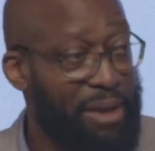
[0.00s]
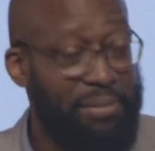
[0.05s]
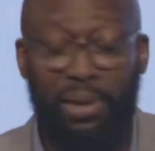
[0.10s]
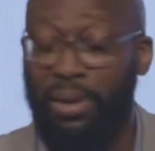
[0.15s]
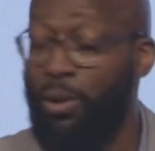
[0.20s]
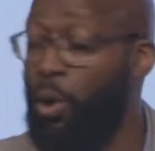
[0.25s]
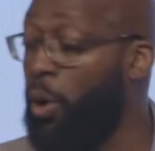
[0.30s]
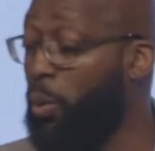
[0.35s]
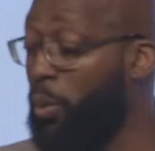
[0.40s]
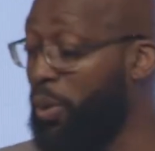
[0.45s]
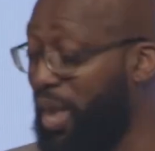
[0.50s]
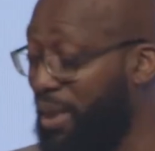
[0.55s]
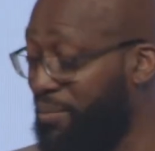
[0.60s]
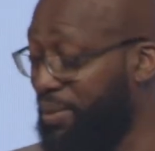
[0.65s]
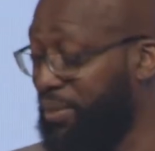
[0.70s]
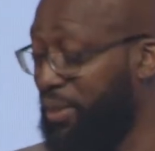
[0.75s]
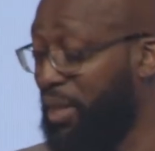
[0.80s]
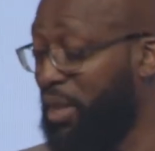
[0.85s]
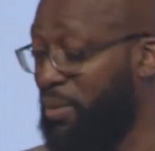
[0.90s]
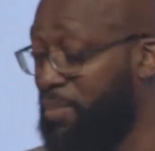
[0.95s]
All we ever
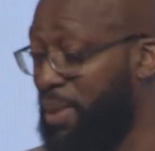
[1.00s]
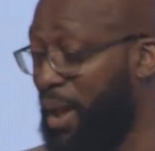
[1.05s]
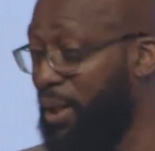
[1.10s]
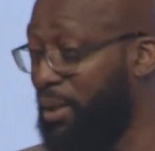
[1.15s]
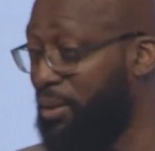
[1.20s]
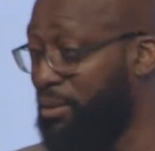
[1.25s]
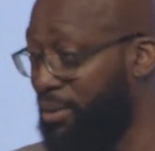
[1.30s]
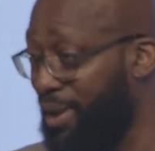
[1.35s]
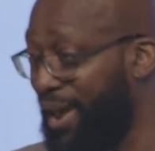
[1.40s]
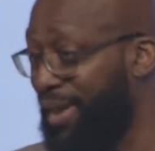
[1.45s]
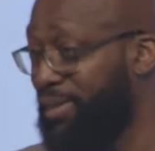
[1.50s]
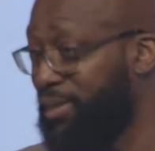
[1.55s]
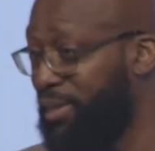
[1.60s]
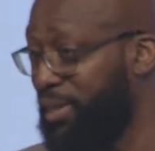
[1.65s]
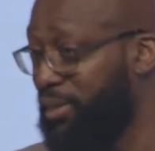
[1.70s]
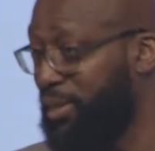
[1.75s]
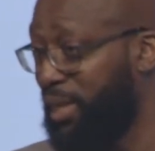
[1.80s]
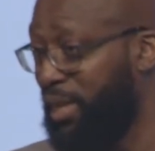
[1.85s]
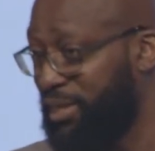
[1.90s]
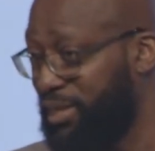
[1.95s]
think about
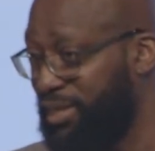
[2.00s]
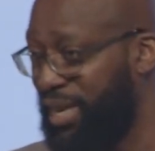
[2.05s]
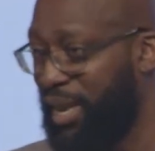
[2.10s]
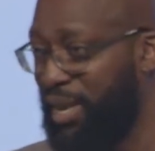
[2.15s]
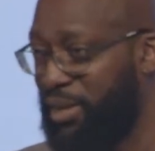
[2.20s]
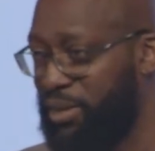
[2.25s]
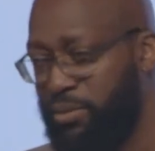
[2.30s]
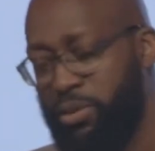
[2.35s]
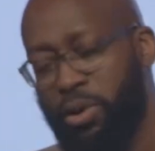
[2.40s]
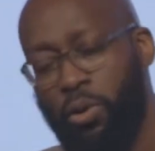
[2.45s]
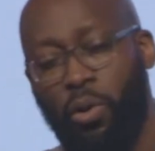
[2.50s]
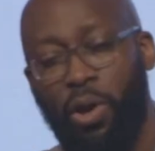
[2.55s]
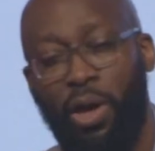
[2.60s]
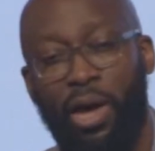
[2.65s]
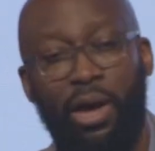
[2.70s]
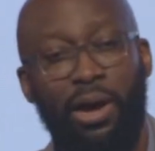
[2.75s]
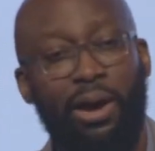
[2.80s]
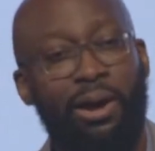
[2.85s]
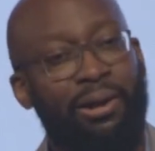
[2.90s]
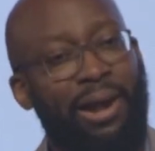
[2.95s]
crisis is negative. No,
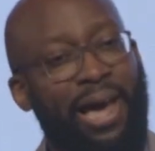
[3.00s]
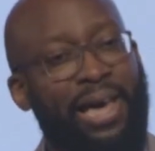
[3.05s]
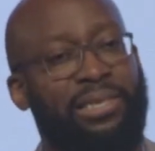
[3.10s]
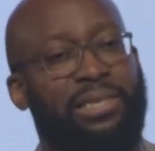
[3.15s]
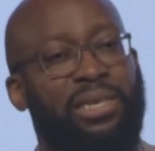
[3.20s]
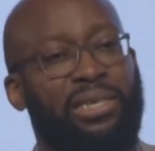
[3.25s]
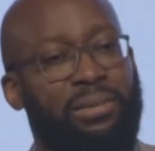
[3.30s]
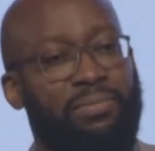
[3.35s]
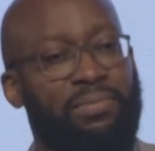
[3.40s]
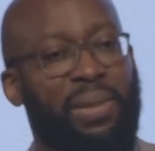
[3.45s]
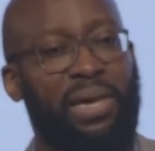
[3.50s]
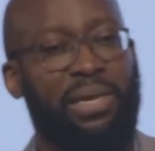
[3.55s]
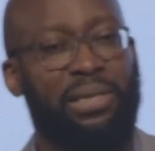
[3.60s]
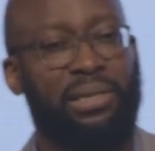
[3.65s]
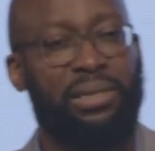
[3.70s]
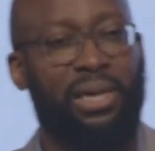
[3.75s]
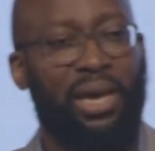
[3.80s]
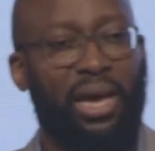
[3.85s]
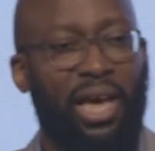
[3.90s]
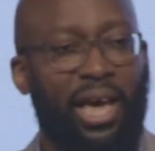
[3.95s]
crisis
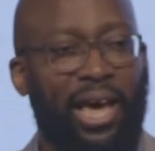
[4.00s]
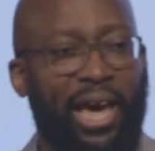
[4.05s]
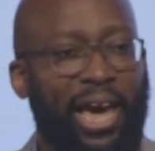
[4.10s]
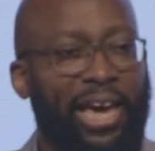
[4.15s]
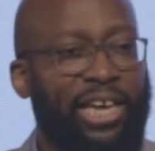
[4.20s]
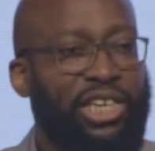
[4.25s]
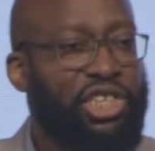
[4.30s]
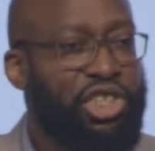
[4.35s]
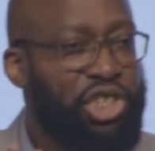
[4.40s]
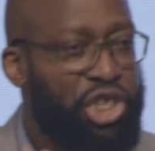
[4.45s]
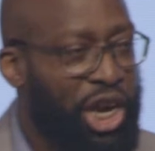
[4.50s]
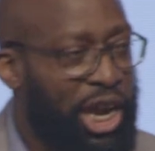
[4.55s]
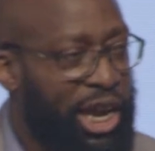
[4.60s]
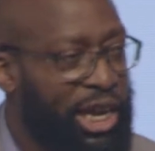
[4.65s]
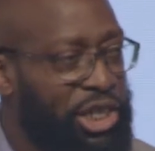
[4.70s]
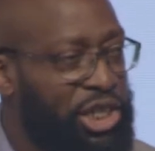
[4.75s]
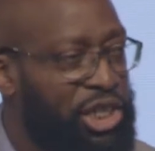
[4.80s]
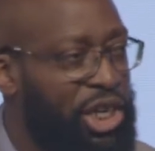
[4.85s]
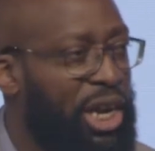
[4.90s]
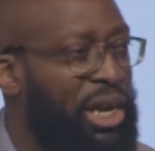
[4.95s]
means a
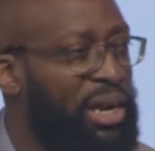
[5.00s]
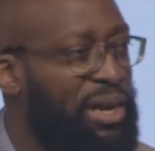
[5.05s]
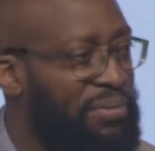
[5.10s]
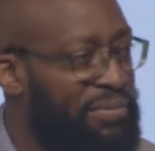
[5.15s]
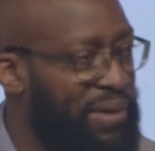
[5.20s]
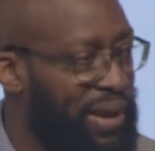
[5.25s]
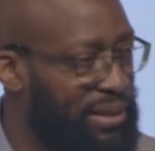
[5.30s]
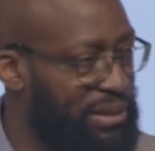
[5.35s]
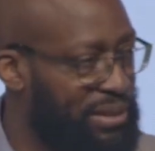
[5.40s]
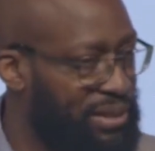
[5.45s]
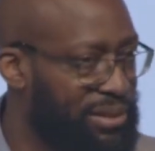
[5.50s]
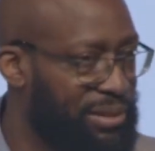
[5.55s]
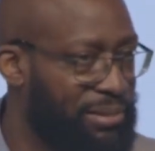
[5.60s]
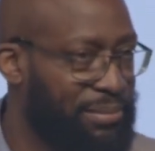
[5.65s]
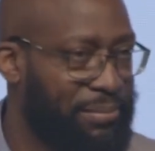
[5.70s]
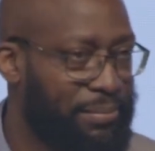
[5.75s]
change in event.